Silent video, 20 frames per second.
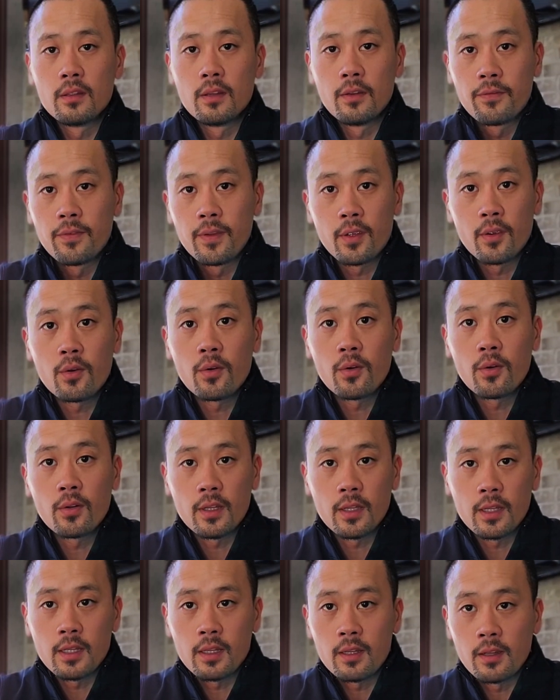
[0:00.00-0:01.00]
the field
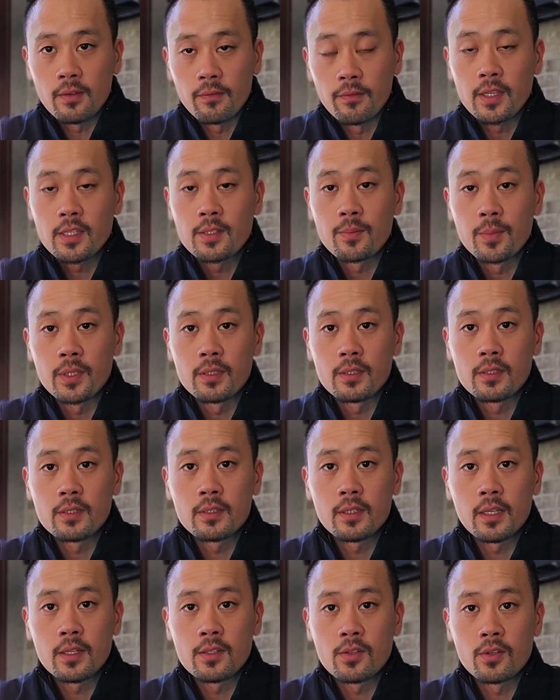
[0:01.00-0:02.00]
and the investments
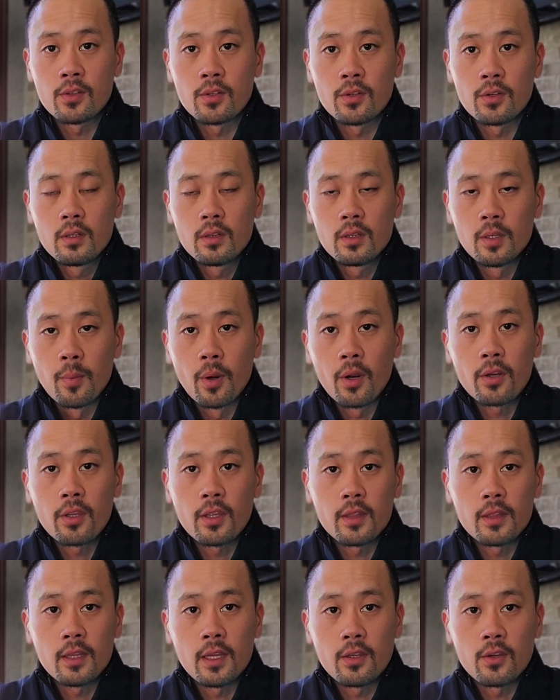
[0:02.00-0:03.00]
that the
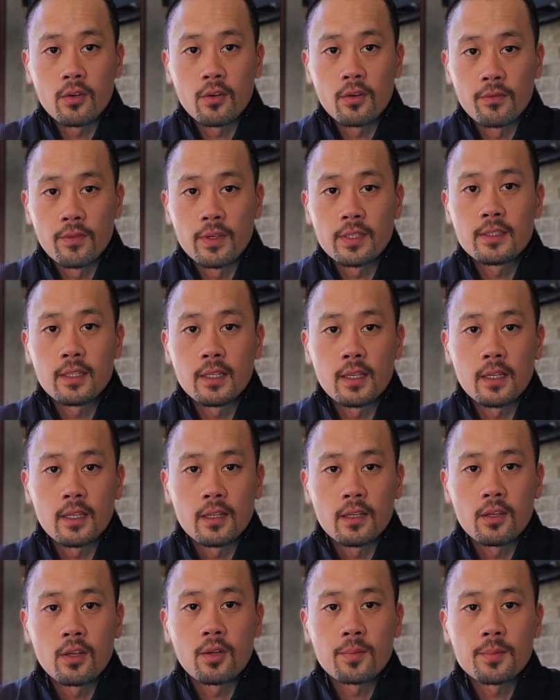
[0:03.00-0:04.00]
market that you're investing
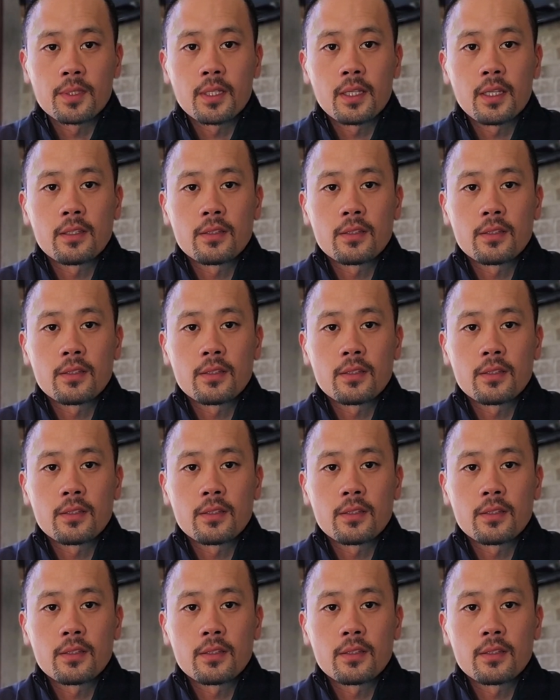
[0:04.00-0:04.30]
in, you know what I'm saying?